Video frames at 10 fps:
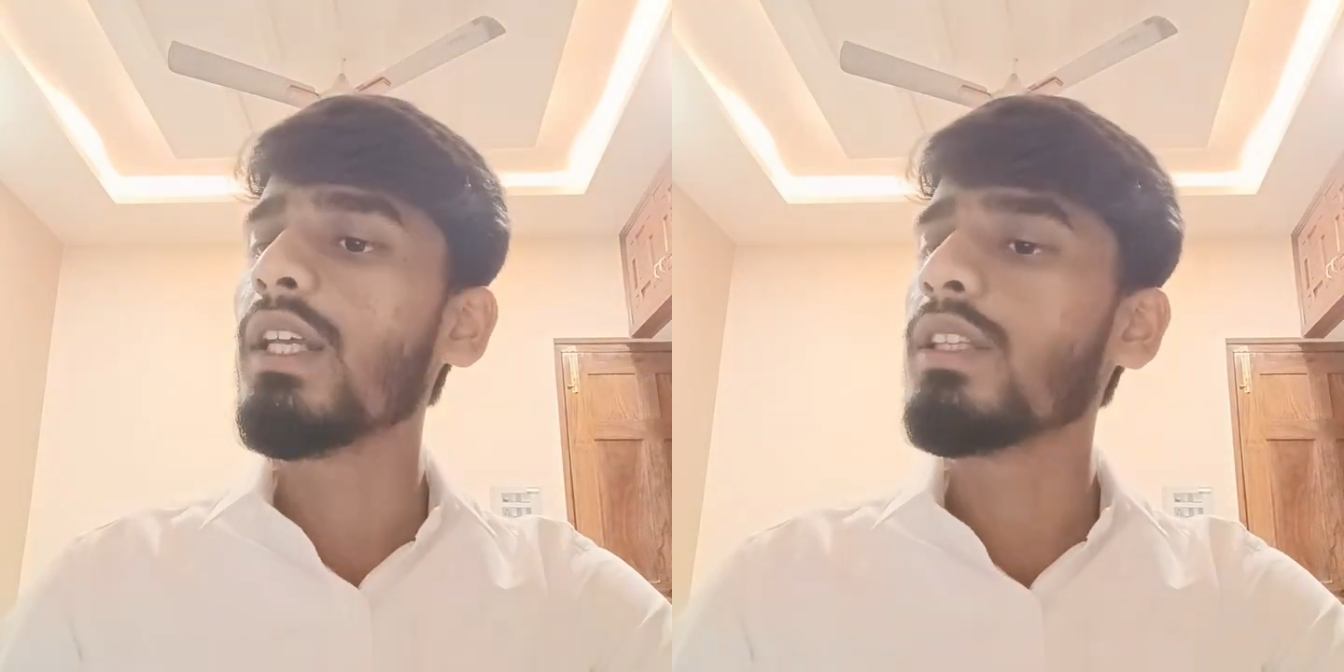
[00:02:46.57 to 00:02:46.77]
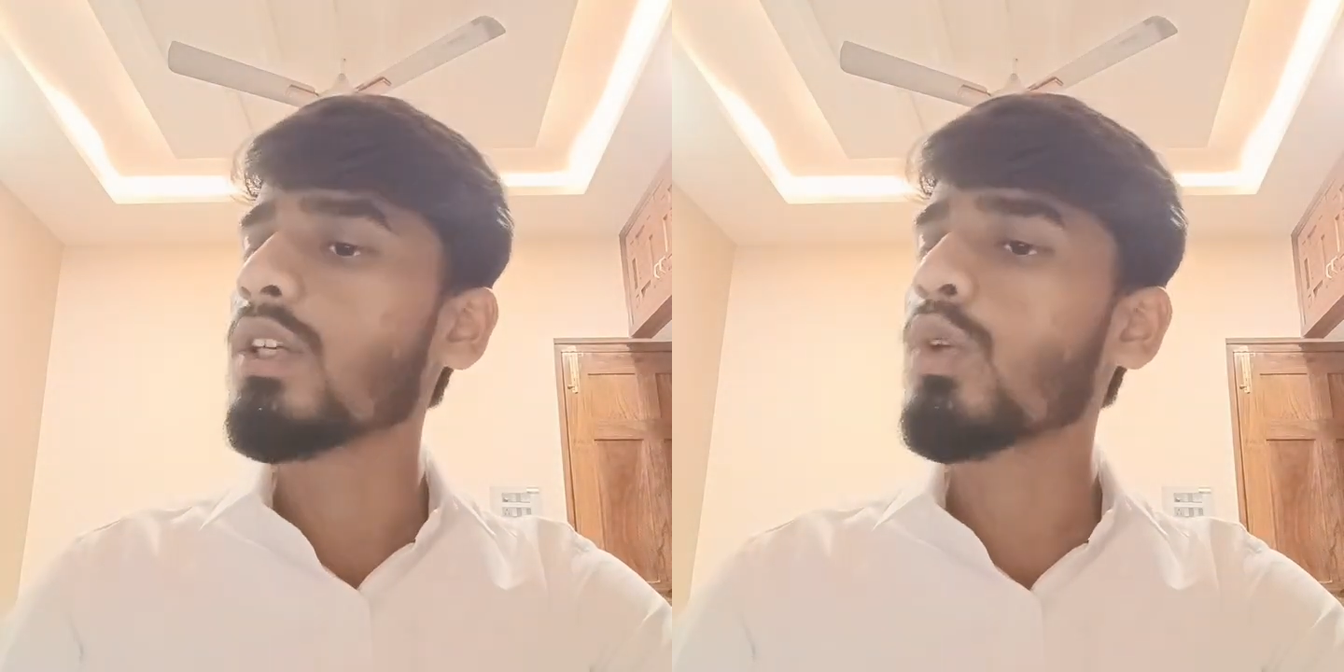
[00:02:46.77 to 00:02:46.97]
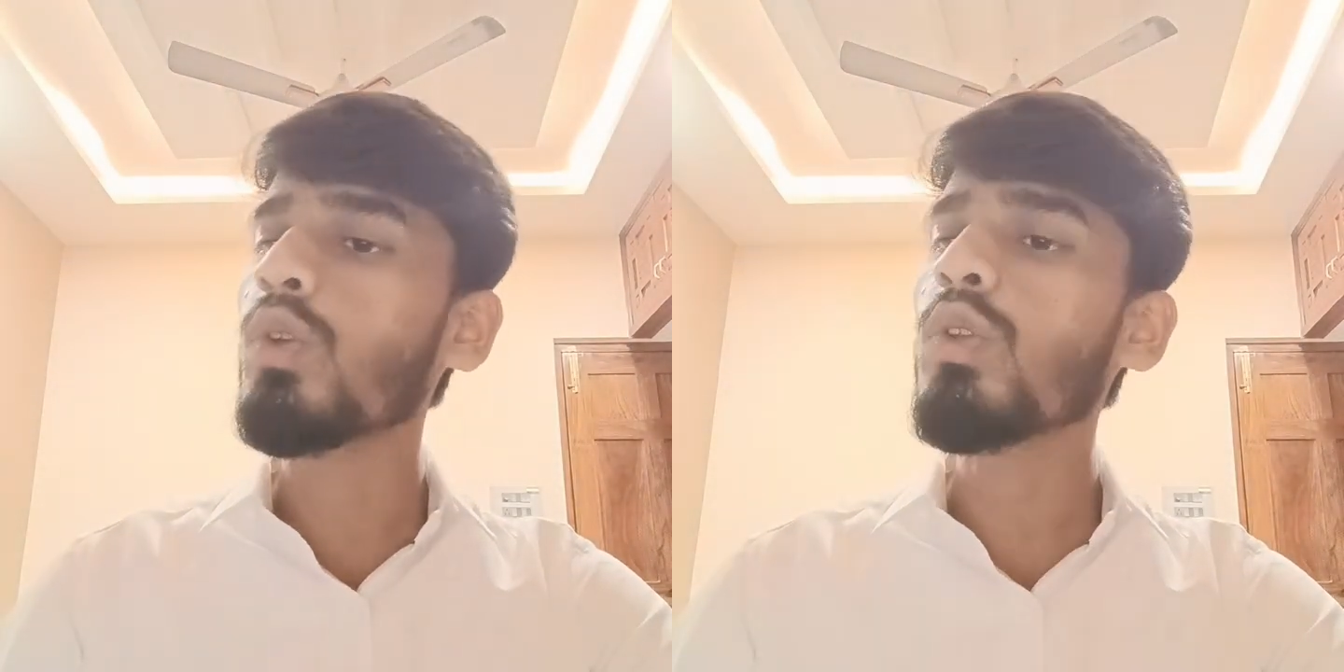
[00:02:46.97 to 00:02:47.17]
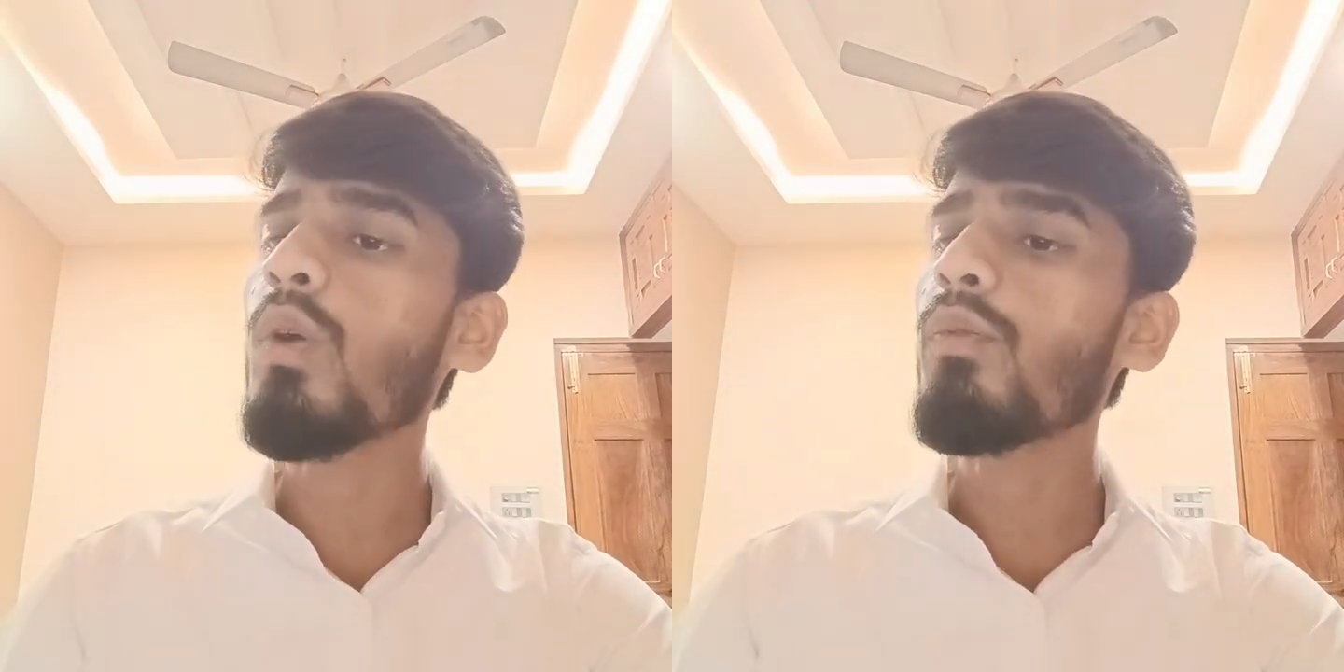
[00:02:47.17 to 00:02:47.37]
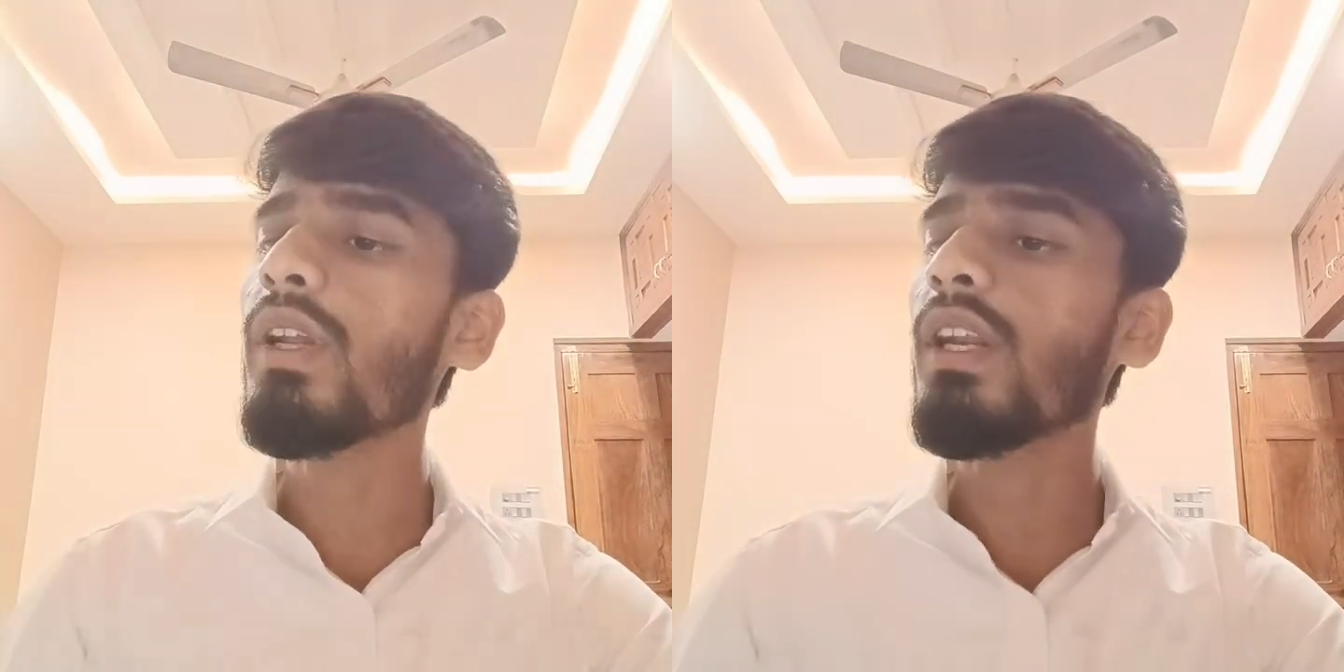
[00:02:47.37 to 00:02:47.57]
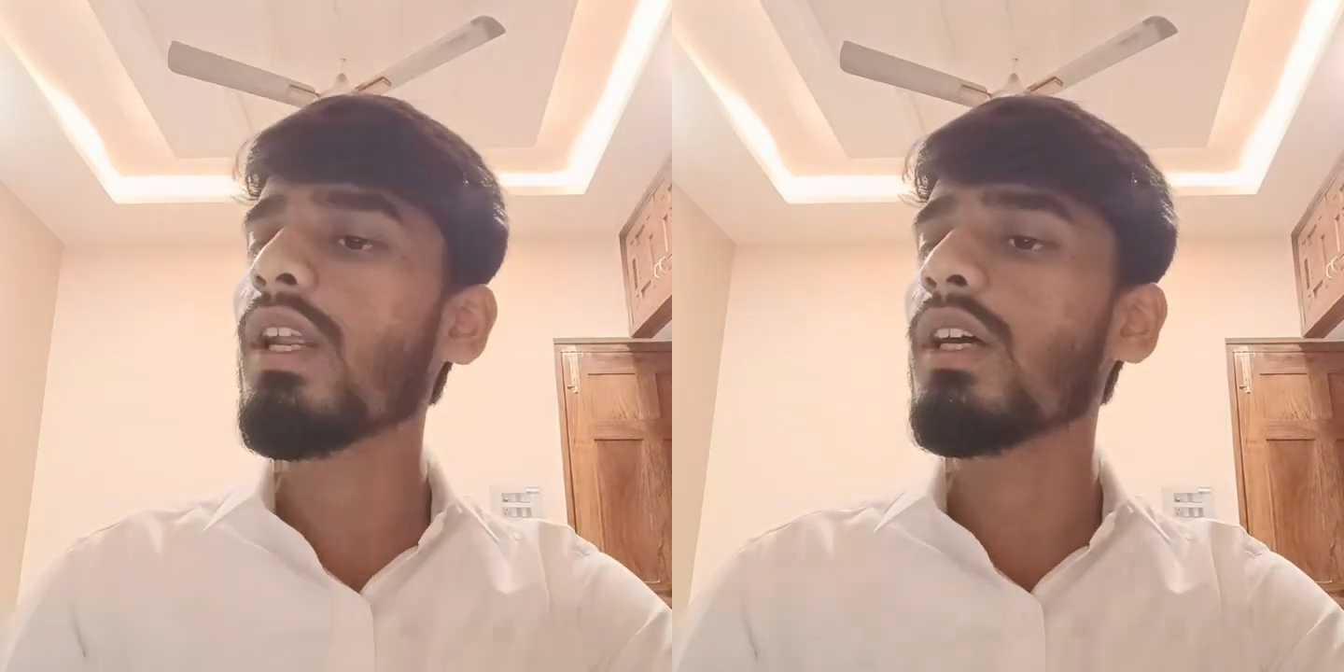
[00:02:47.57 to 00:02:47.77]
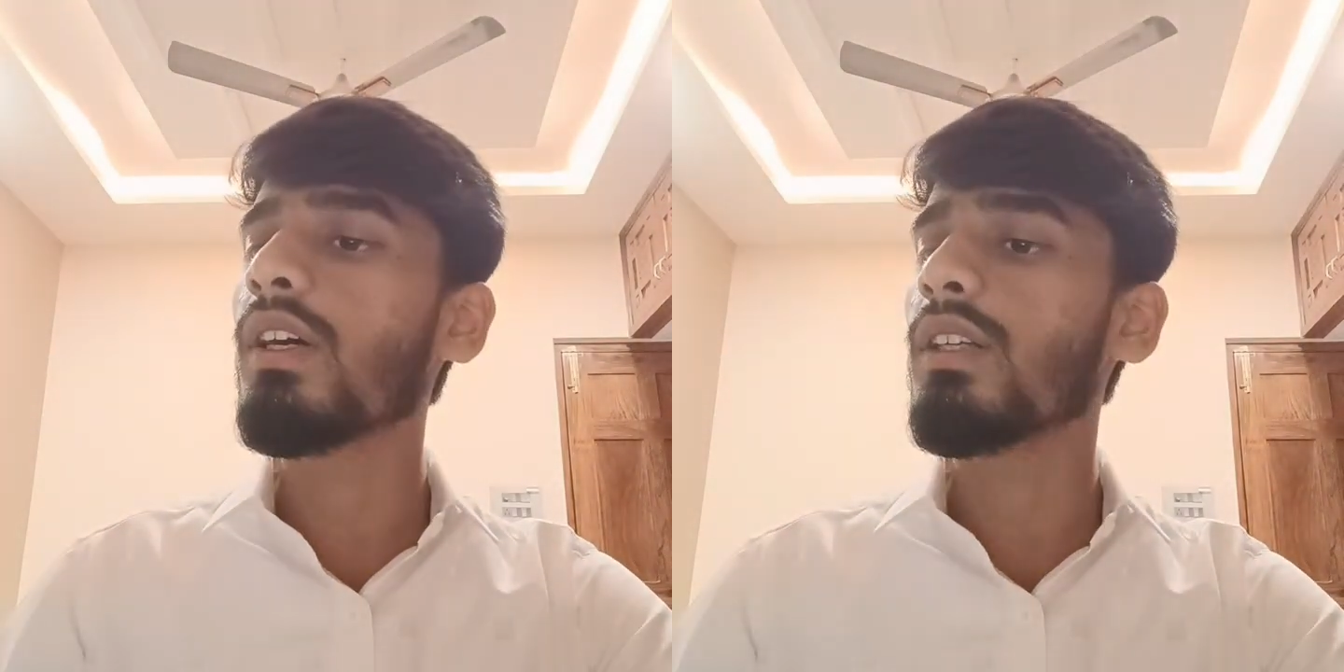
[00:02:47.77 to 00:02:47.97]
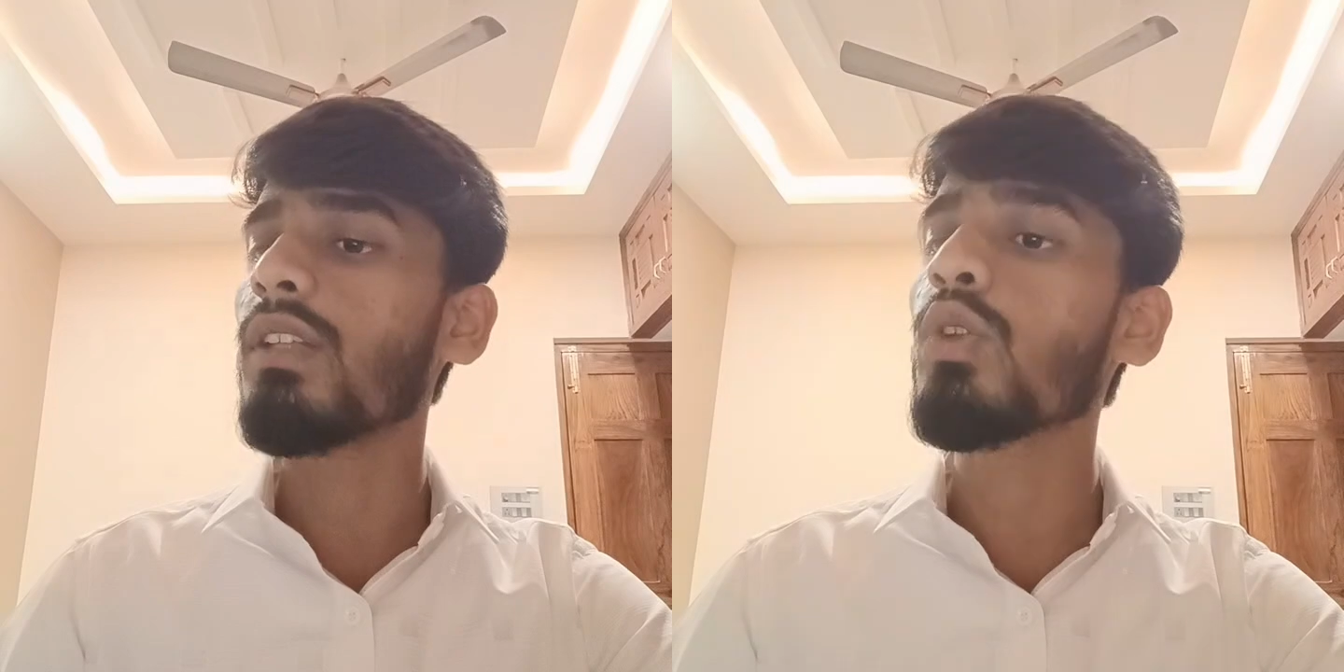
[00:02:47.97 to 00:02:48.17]
The truth of
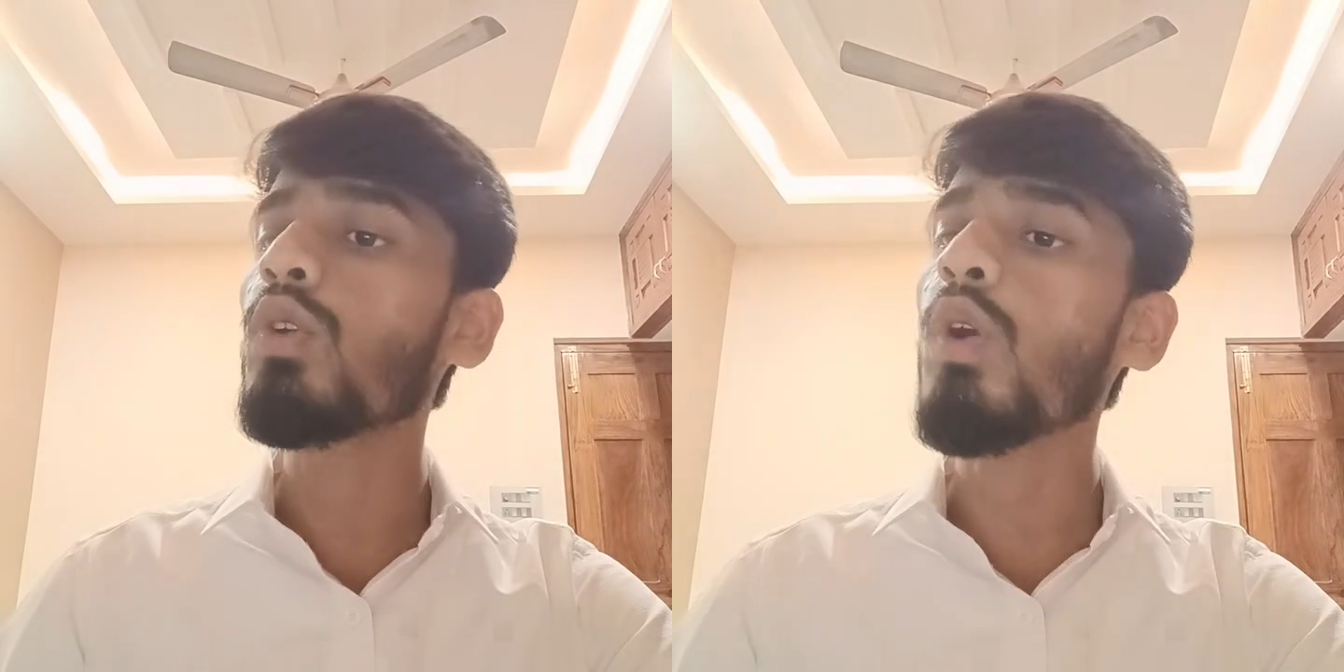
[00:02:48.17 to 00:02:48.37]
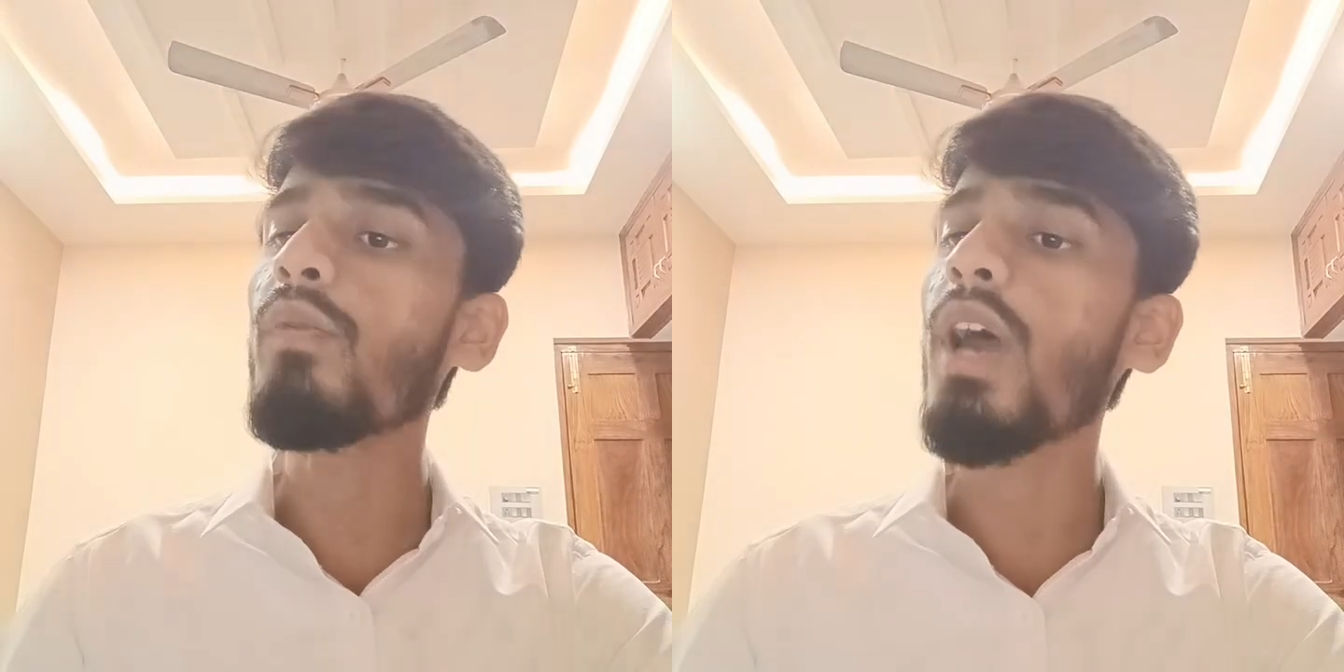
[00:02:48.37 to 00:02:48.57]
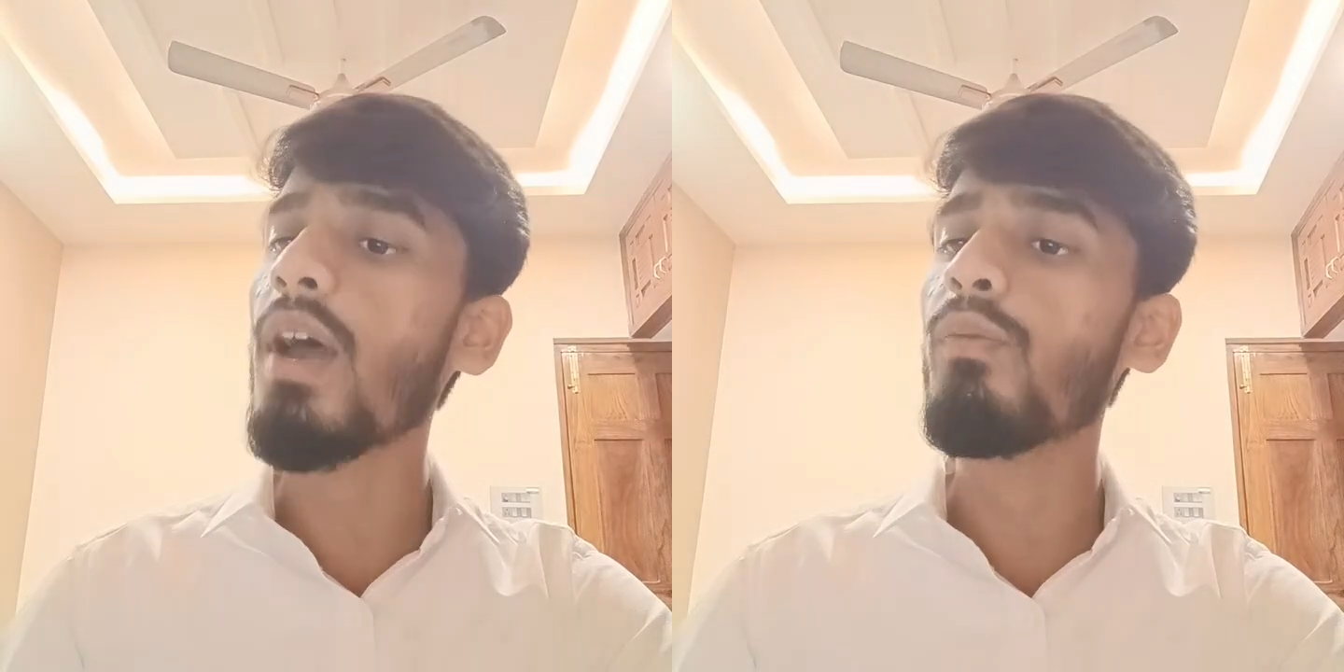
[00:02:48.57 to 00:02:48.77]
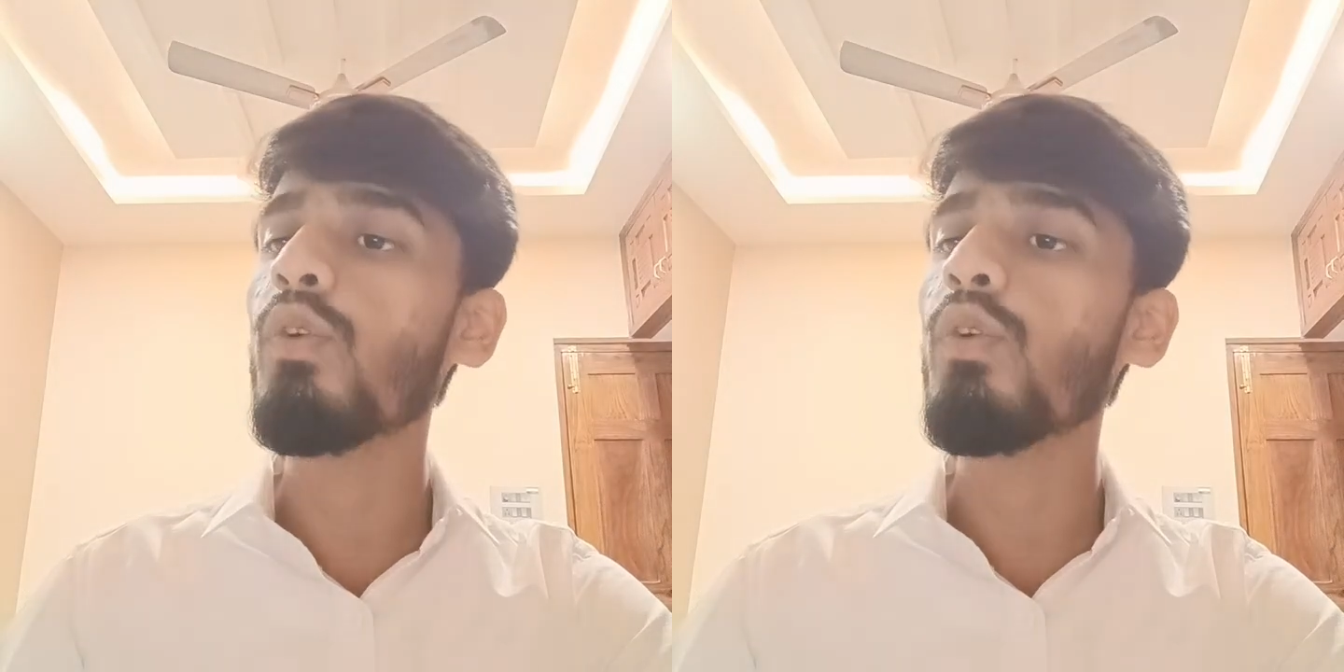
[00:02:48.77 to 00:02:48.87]
a